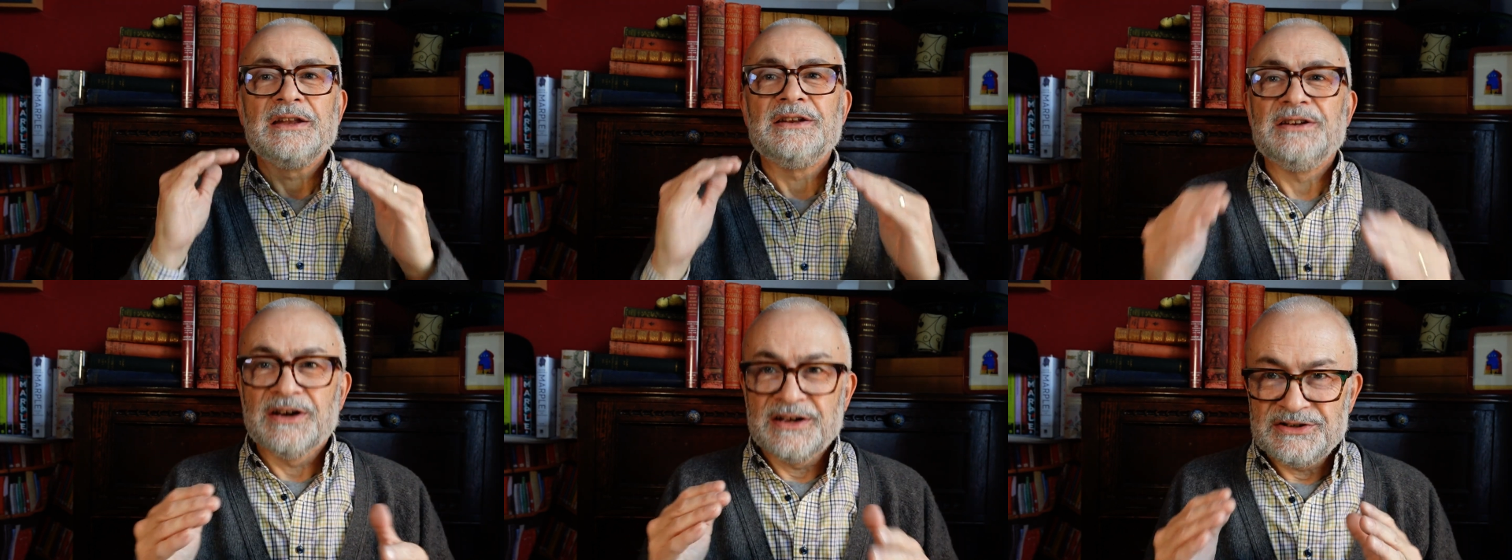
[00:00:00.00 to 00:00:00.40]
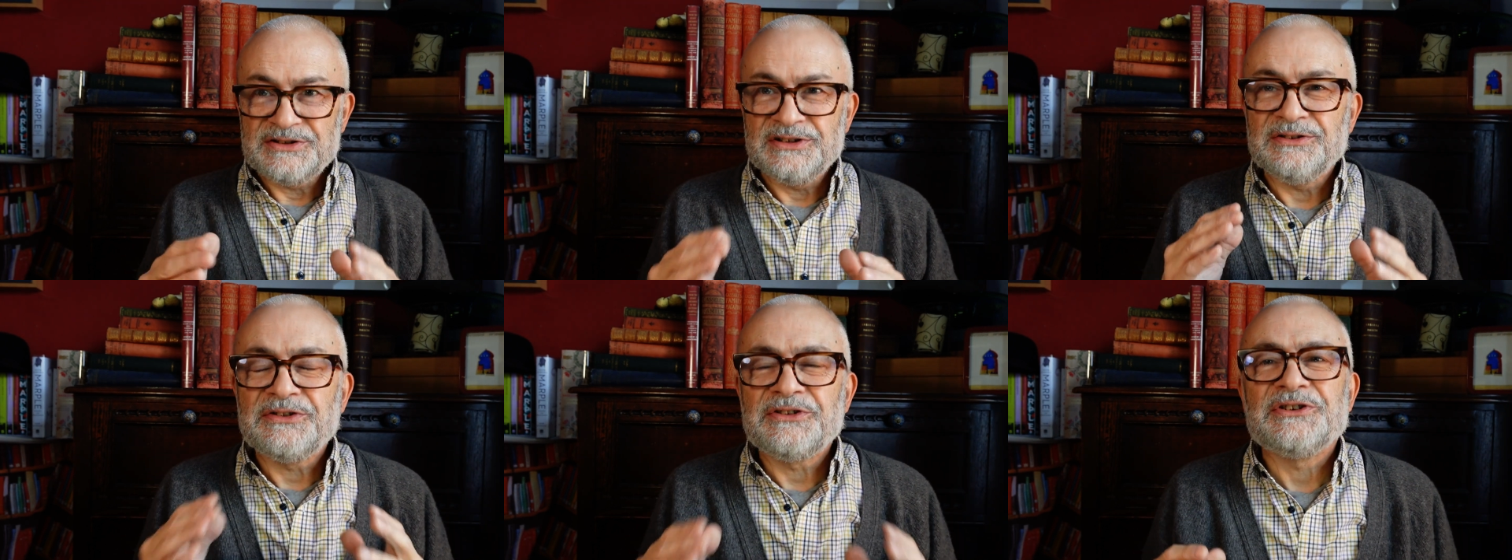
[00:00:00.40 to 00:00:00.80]

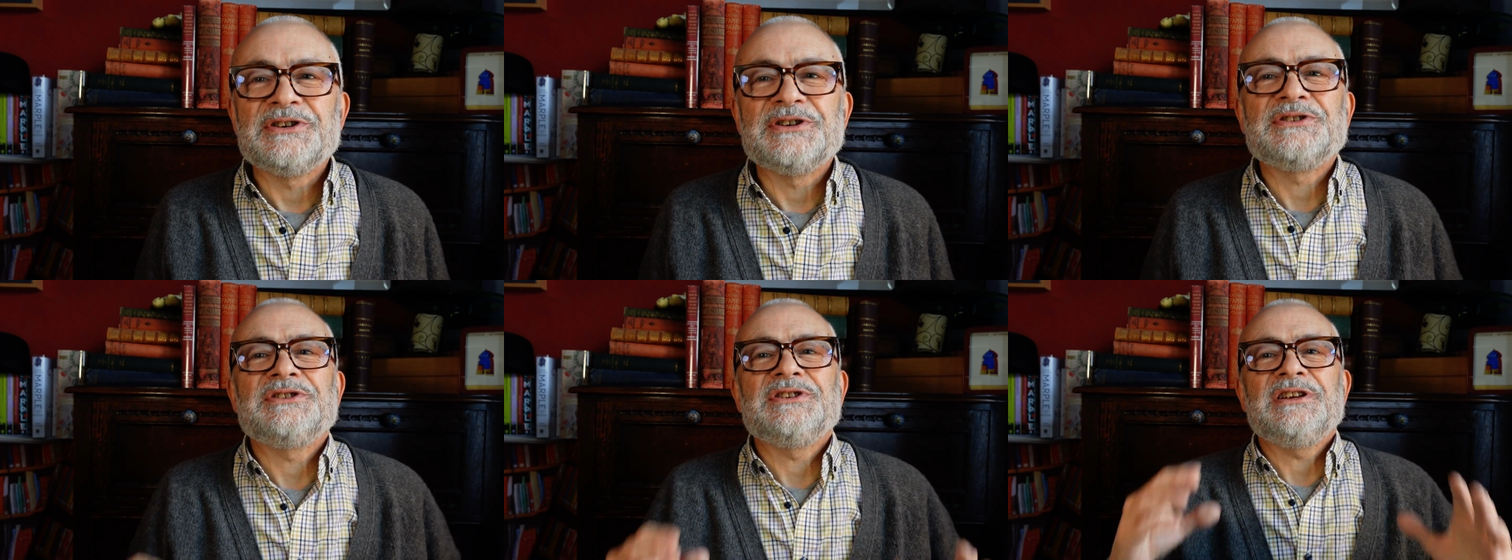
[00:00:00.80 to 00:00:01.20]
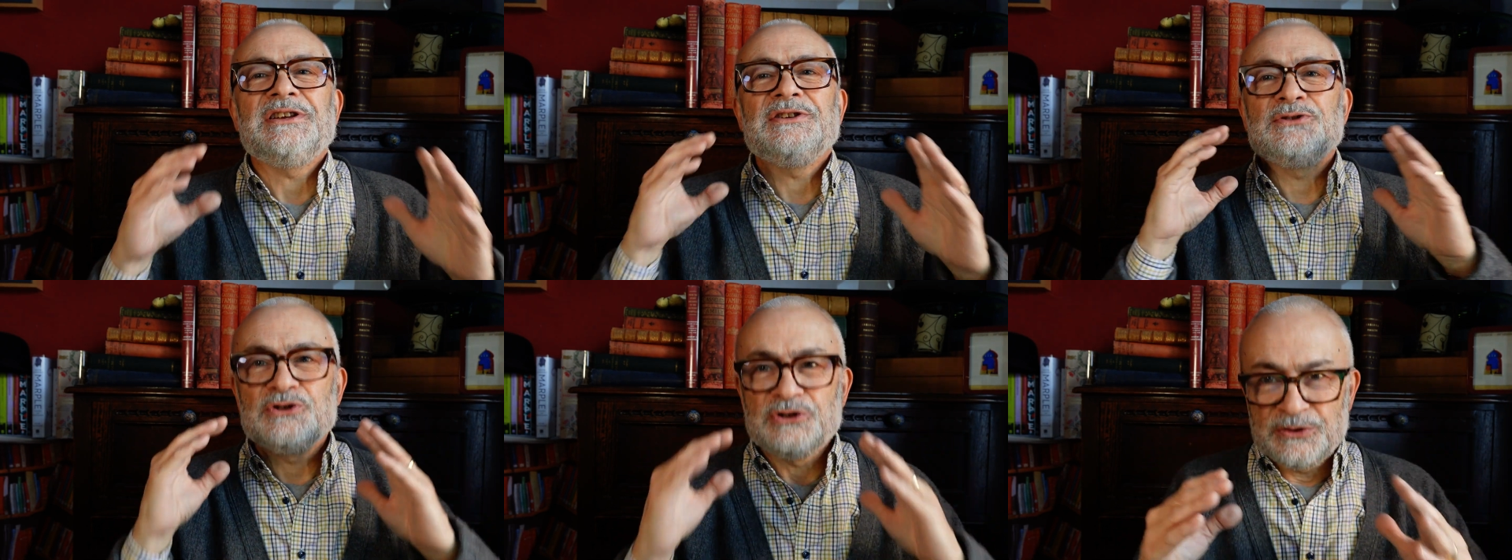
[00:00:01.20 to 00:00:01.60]

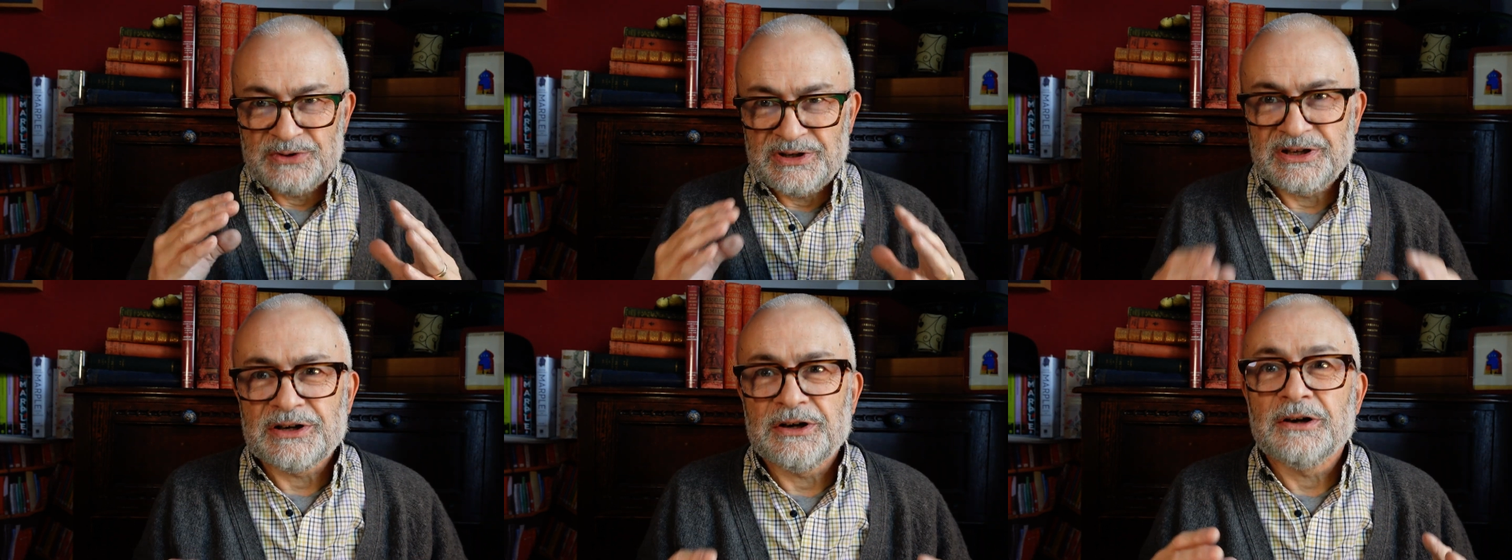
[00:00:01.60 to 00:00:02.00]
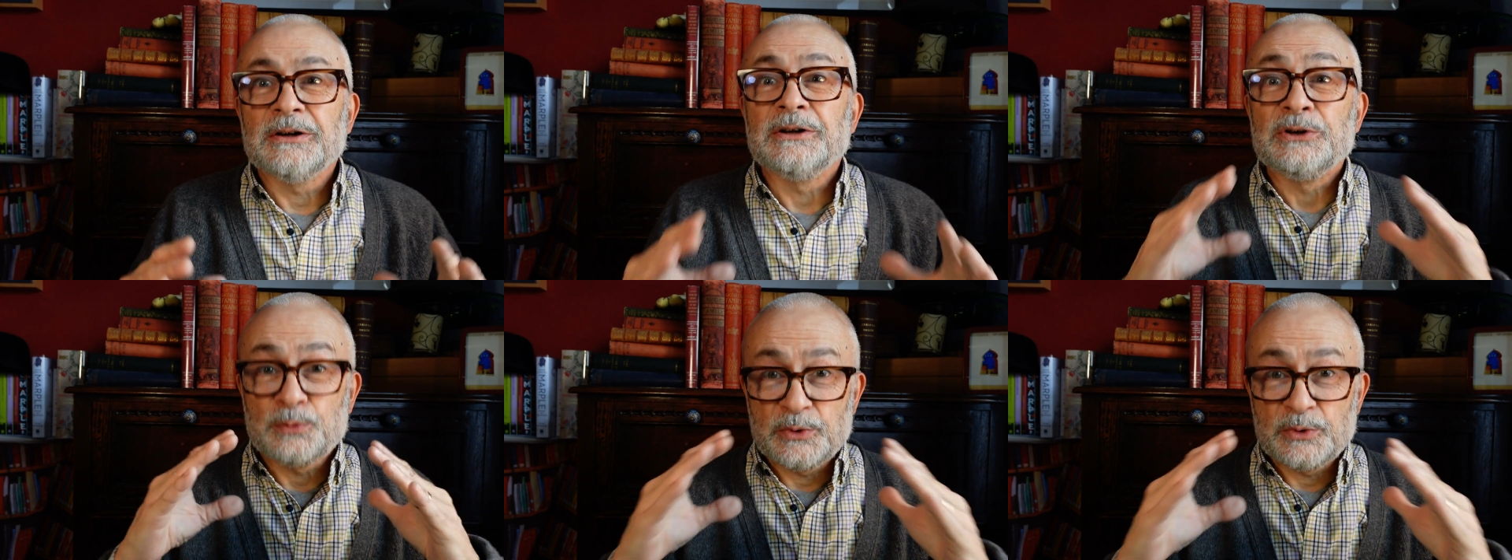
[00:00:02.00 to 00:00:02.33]
1930s Judy Garland